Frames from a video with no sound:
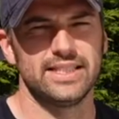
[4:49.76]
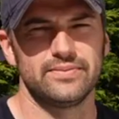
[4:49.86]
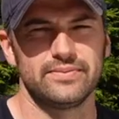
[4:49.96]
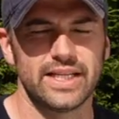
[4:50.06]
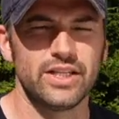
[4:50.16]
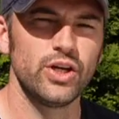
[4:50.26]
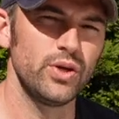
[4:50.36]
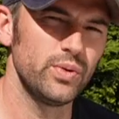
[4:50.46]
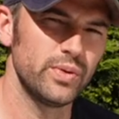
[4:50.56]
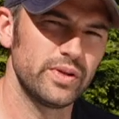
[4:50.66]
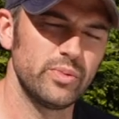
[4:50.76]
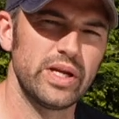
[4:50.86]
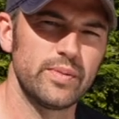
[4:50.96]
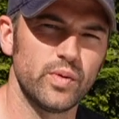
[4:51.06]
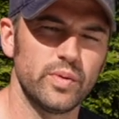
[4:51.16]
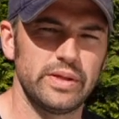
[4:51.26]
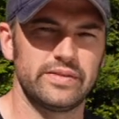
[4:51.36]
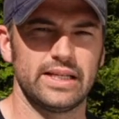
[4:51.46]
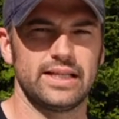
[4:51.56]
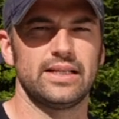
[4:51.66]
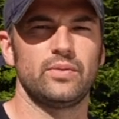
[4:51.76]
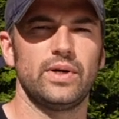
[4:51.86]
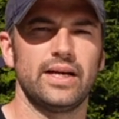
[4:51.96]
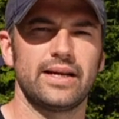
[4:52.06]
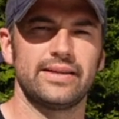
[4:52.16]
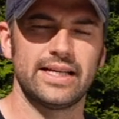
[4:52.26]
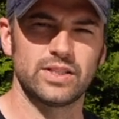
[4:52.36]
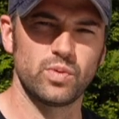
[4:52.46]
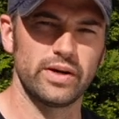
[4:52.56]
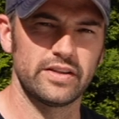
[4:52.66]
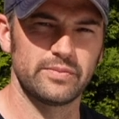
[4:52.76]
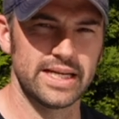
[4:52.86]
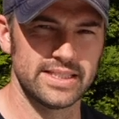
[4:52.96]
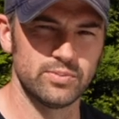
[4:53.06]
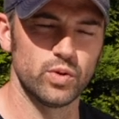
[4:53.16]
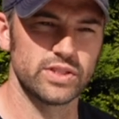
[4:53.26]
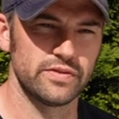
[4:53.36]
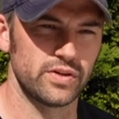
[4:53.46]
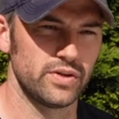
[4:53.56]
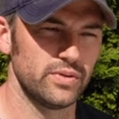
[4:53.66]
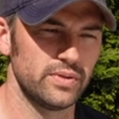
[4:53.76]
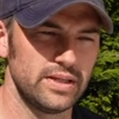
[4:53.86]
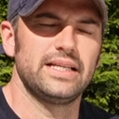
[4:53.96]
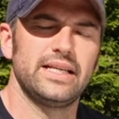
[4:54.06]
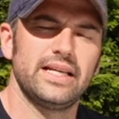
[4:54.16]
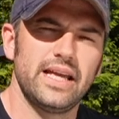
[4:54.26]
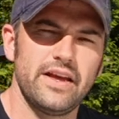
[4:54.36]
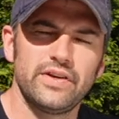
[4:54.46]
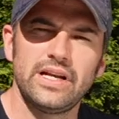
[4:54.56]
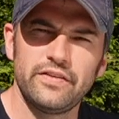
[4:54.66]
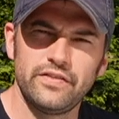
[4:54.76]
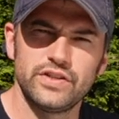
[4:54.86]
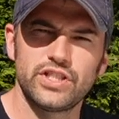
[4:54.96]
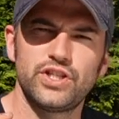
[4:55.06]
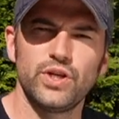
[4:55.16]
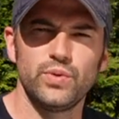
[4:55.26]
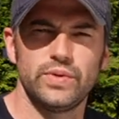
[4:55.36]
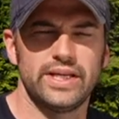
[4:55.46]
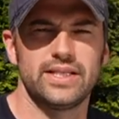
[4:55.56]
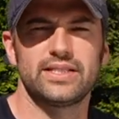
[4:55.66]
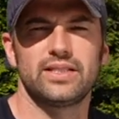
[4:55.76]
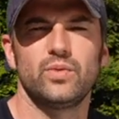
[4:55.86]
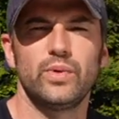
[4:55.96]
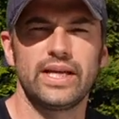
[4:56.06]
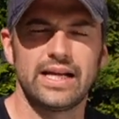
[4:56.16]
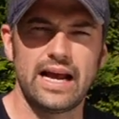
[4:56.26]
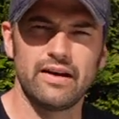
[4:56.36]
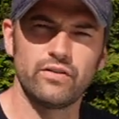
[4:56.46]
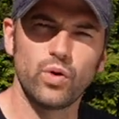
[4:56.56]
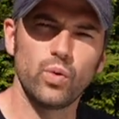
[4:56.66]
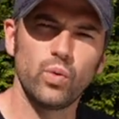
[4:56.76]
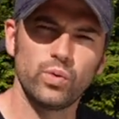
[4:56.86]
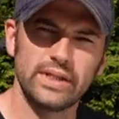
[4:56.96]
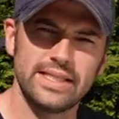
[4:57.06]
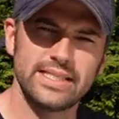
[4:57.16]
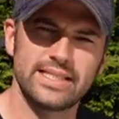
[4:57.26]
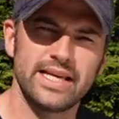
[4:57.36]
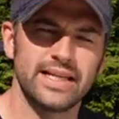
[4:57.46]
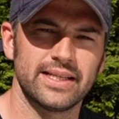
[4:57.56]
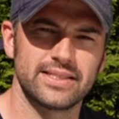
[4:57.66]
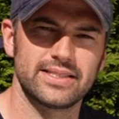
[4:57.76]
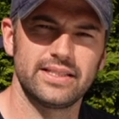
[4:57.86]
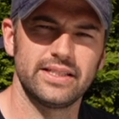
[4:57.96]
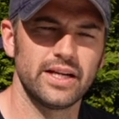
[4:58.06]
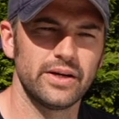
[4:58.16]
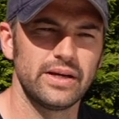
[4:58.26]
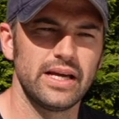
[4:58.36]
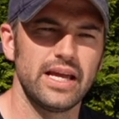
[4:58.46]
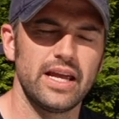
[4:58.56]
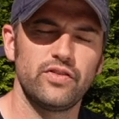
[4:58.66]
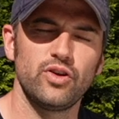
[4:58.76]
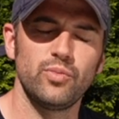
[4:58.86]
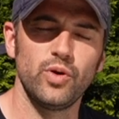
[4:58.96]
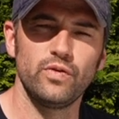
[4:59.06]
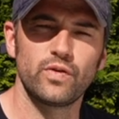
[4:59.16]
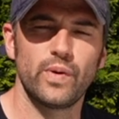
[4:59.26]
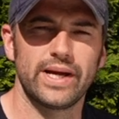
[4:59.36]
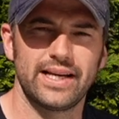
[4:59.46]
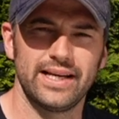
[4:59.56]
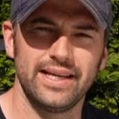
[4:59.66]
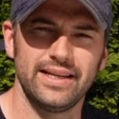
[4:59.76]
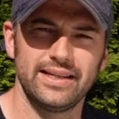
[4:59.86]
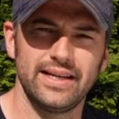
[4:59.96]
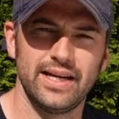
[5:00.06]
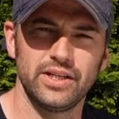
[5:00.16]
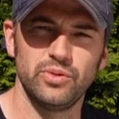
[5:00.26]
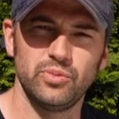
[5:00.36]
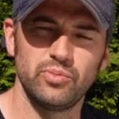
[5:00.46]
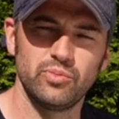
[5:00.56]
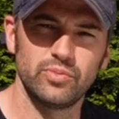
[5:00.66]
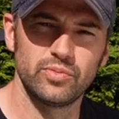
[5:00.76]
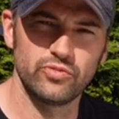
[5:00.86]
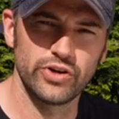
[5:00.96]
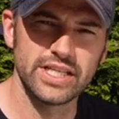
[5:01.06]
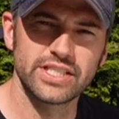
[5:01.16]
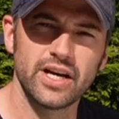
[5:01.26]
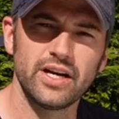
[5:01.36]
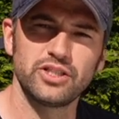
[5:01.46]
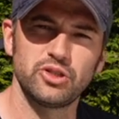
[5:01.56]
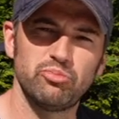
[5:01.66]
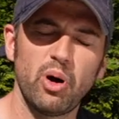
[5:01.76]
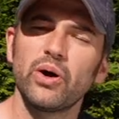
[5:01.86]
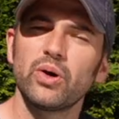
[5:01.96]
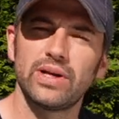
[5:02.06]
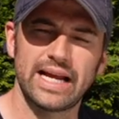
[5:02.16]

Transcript: it. They knew that people would be thinking that way, and that's why they've made it more difficult. If enough of us do this, we can have all these things. You know, if you move quickly and you research, you buy your